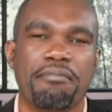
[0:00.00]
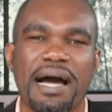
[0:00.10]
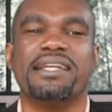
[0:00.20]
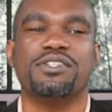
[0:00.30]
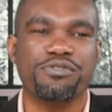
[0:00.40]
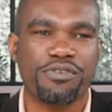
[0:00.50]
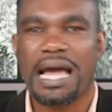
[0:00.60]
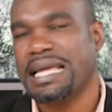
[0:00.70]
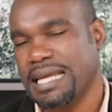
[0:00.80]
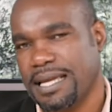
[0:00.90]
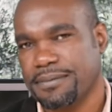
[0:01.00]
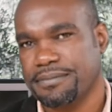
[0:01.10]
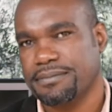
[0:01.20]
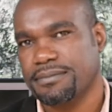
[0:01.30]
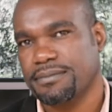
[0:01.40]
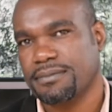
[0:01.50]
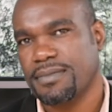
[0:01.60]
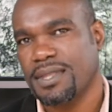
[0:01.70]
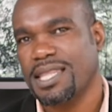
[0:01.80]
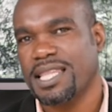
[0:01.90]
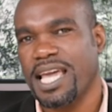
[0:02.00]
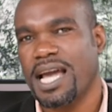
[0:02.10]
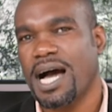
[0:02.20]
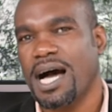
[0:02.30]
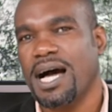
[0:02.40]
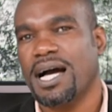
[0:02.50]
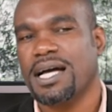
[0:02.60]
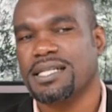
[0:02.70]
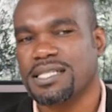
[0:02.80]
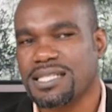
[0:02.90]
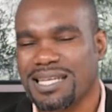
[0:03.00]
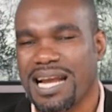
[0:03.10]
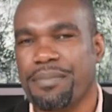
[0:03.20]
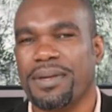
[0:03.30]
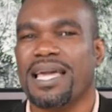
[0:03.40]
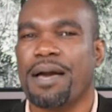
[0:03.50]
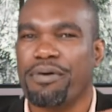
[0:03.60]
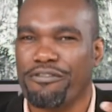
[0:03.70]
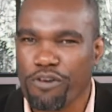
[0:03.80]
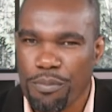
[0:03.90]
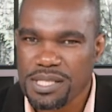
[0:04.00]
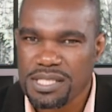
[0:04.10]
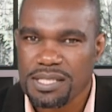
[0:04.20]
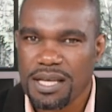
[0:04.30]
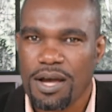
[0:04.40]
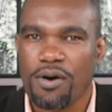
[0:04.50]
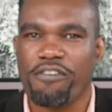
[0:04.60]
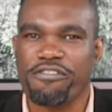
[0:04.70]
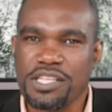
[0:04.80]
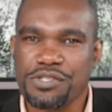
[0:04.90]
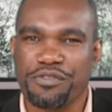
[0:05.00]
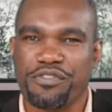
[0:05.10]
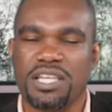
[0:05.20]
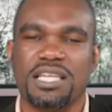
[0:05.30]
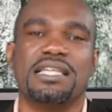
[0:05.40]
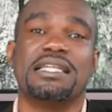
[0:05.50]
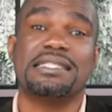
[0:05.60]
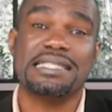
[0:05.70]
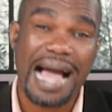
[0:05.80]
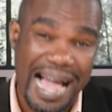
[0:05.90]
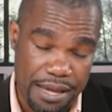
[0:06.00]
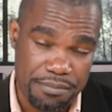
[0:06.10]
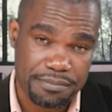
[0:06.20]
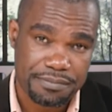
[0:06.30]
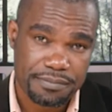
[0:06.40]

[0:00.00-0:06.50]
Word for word: Monday to Friday. They are describing a performance vis-a-vis time.